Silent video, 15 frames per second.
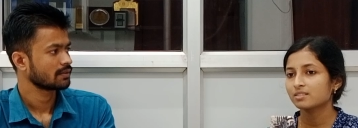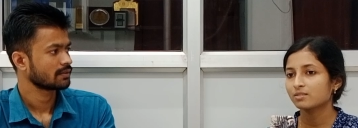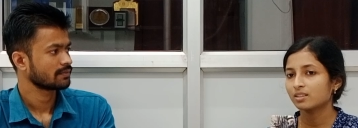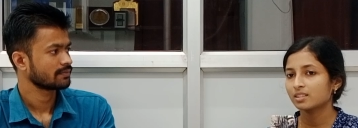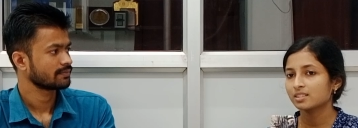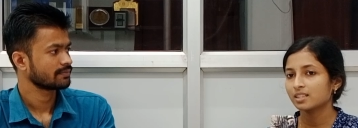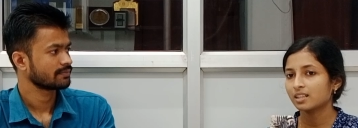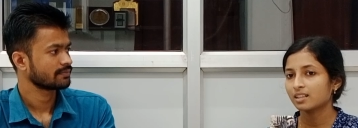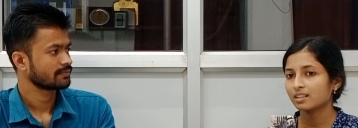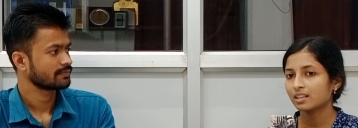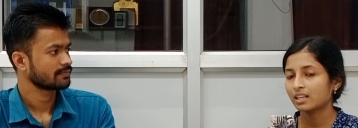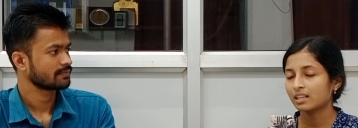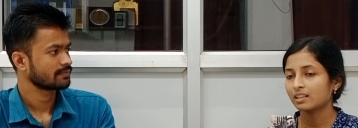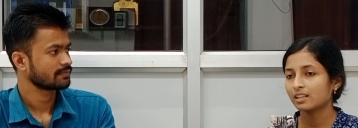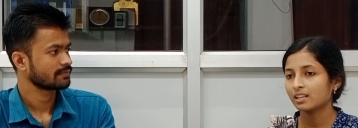Speaker 1: students are
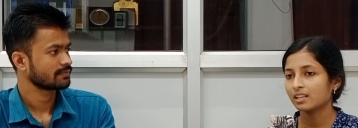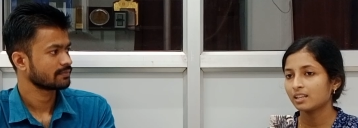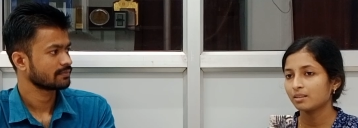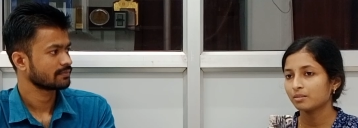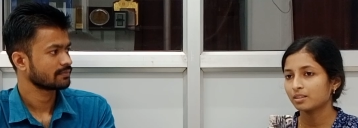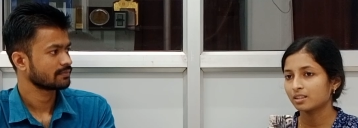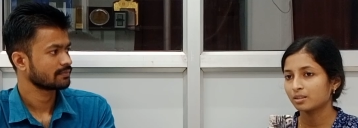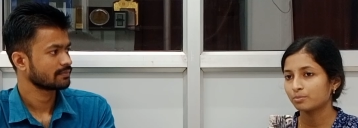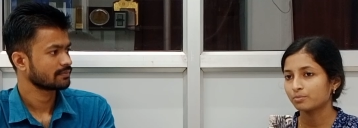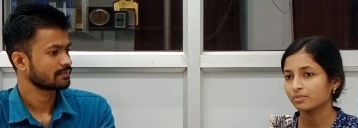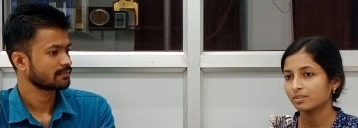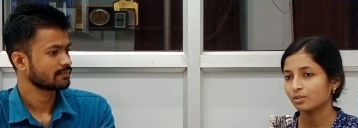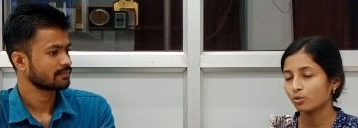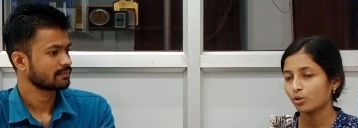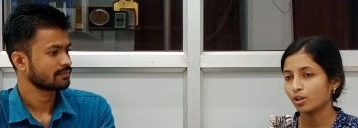currently
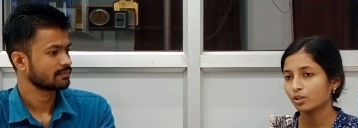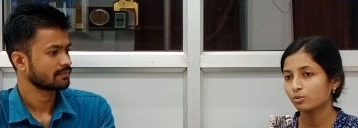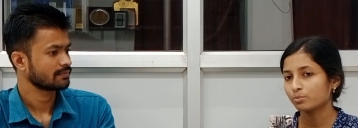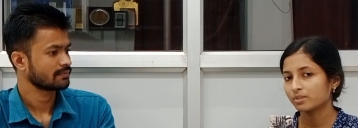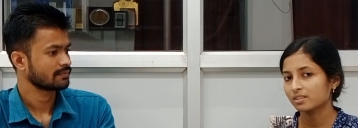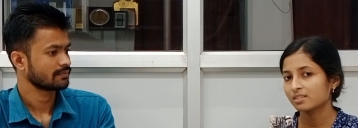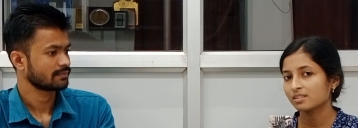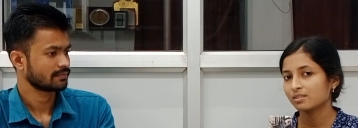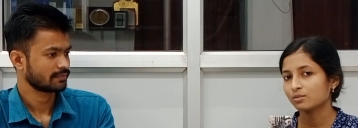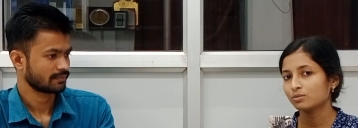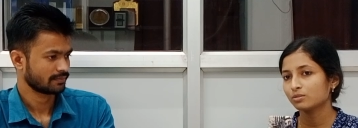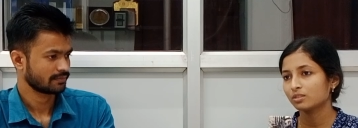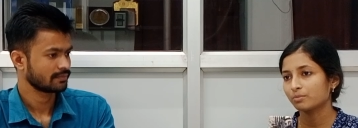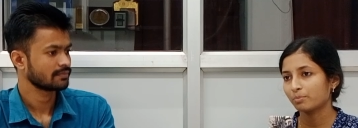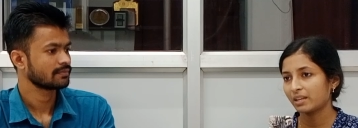going to pursue
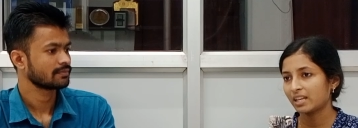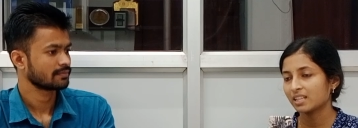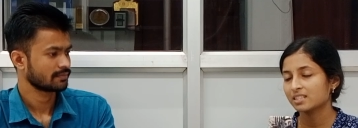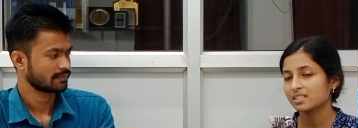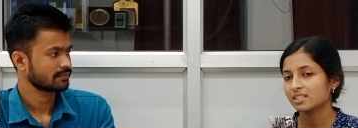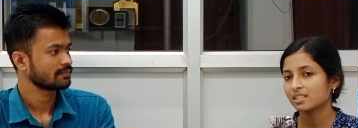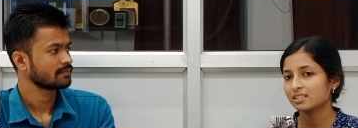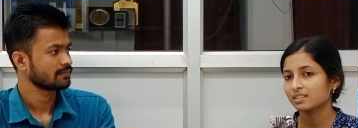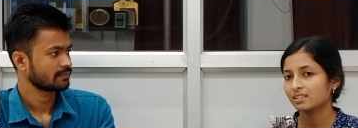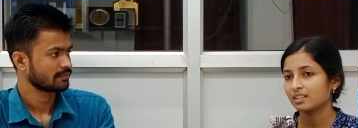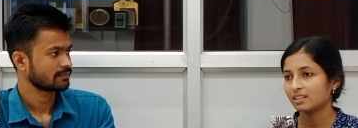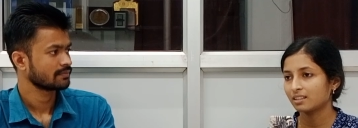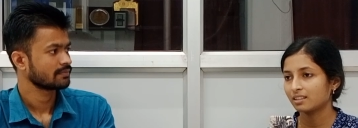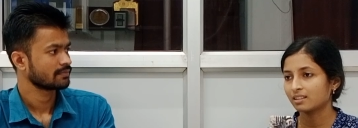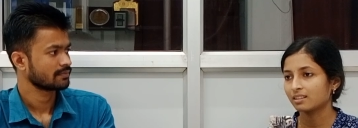PhDs
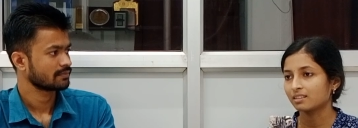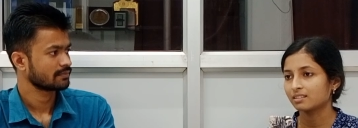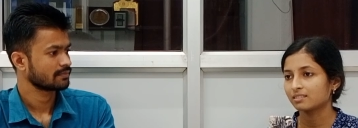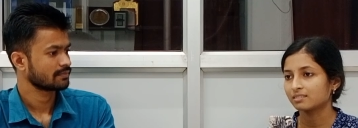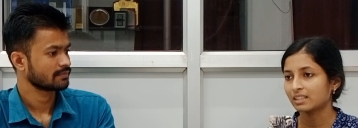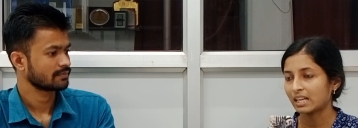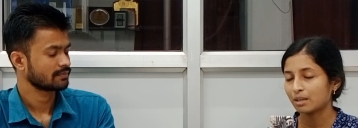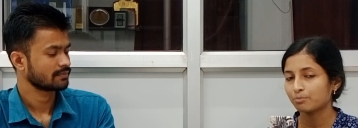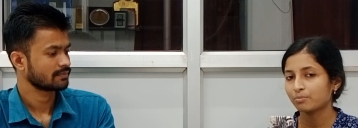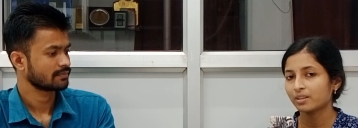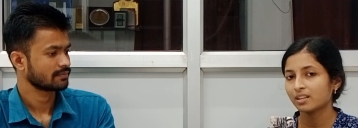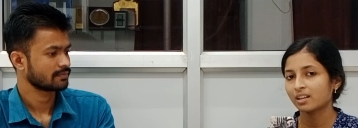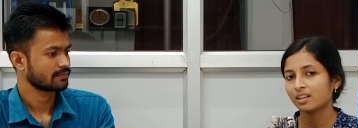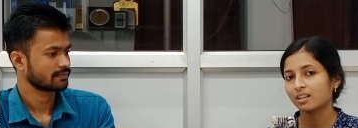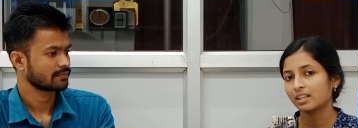in NIPER
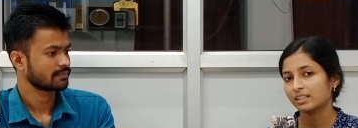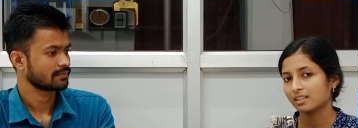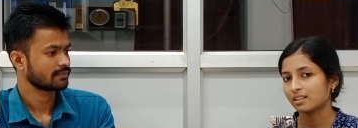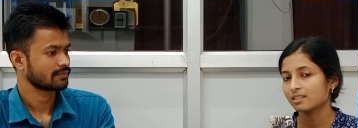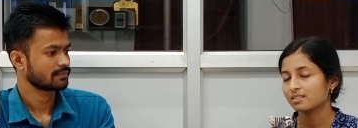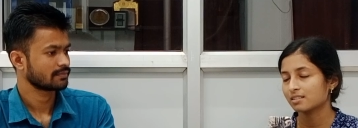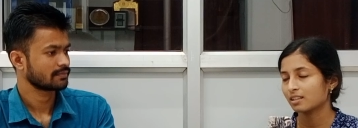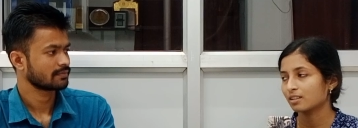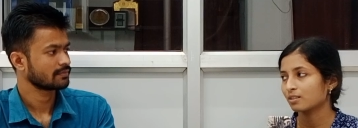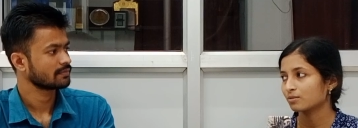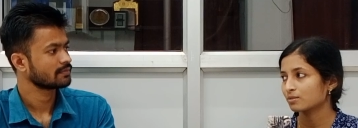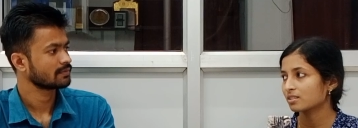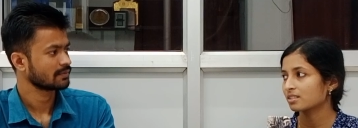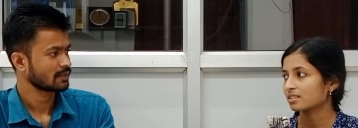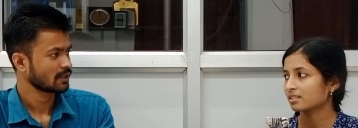and other
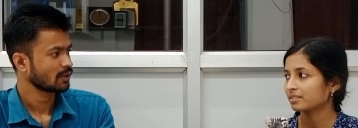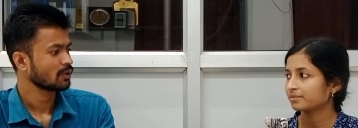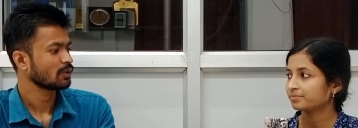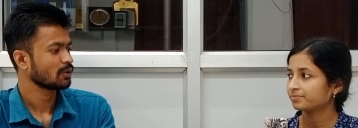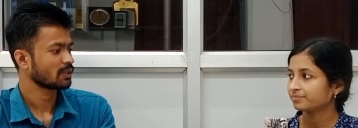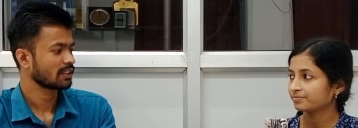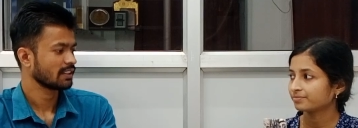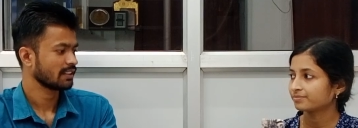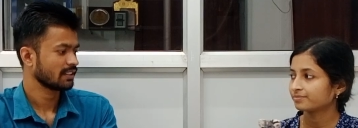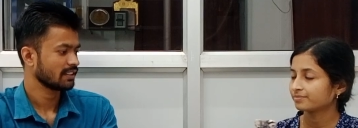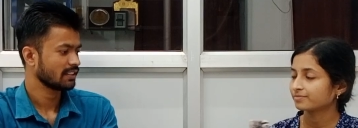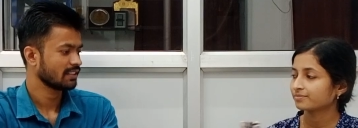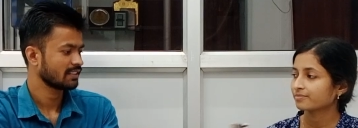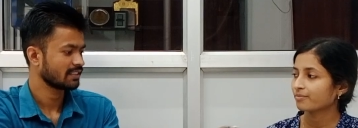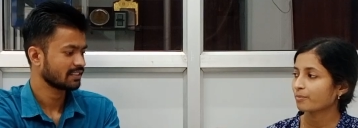institutes. Okay.
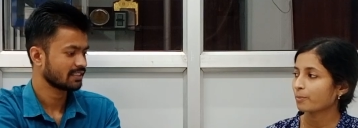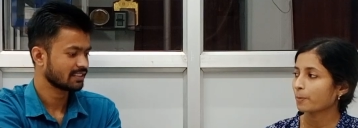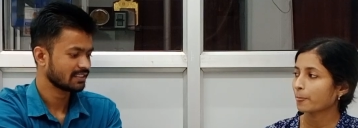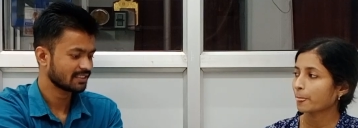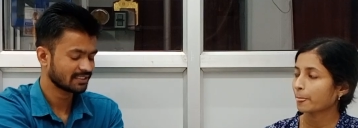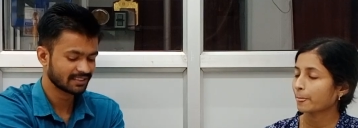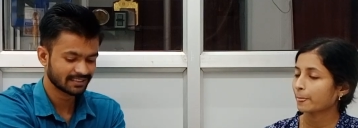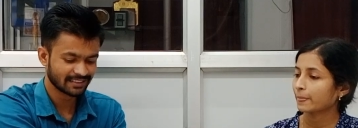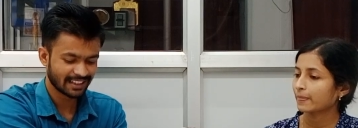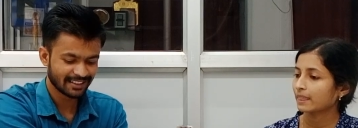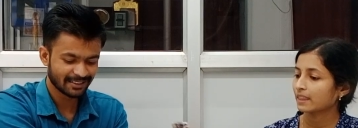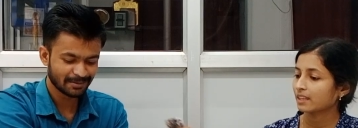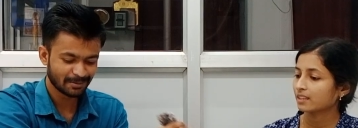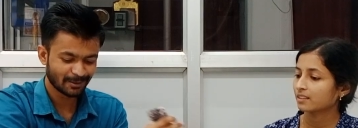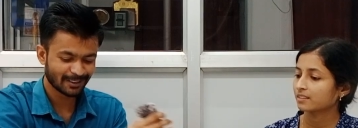Thank
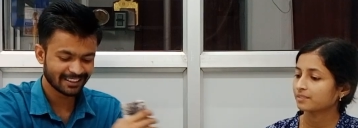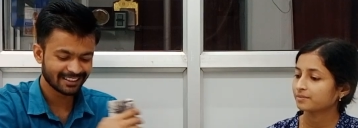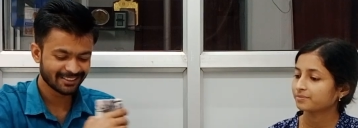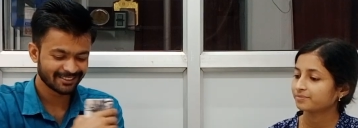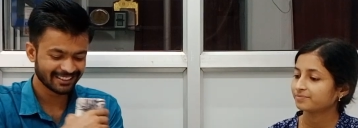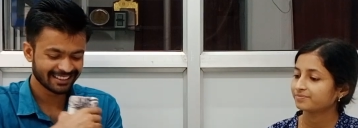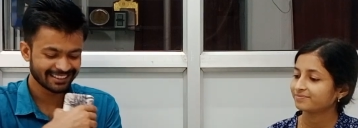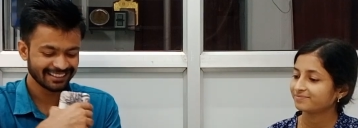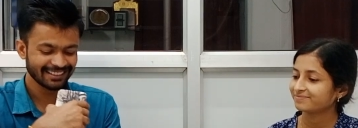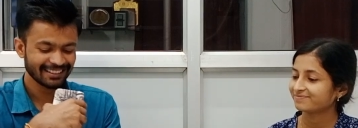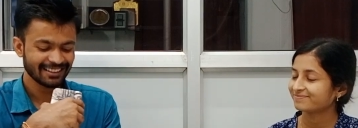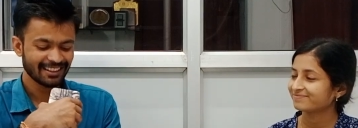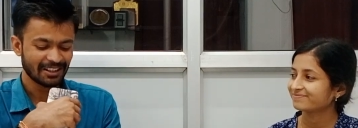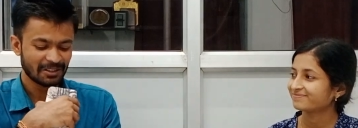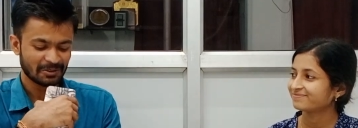you for this question.
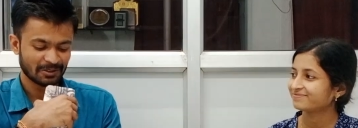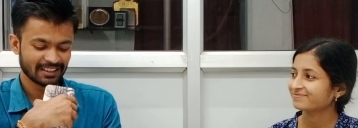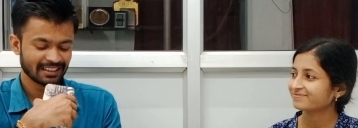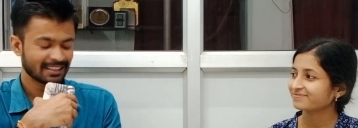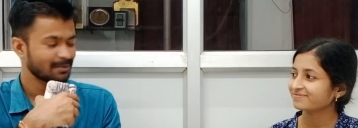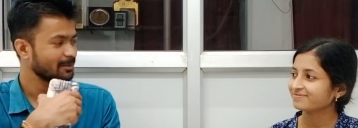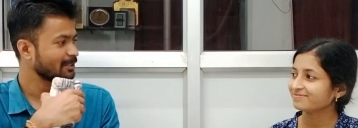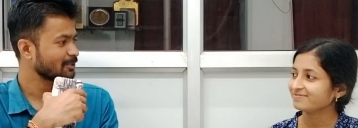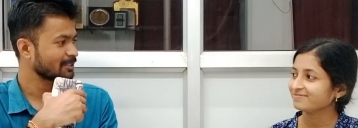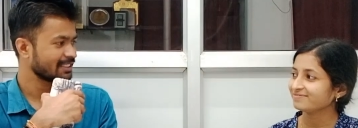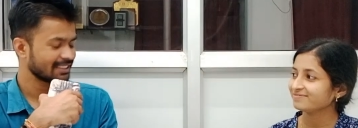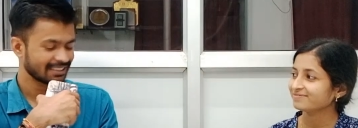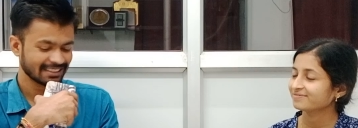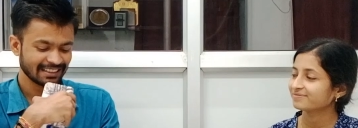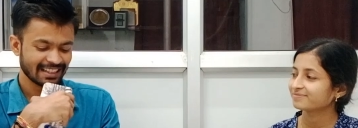Okay, coming to
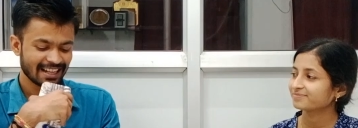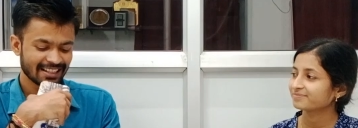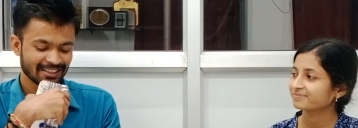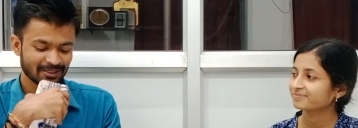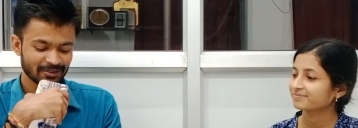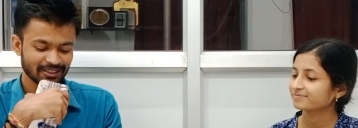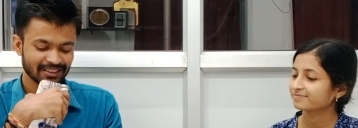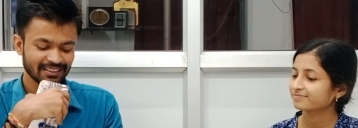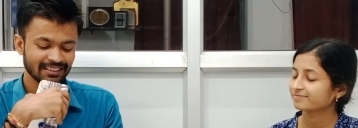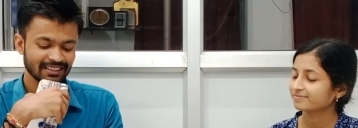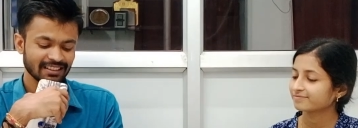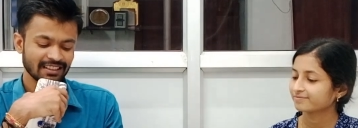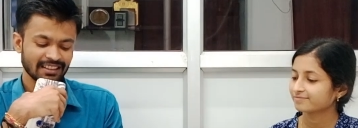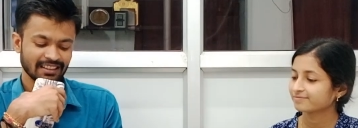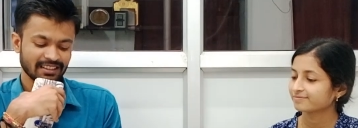the last question.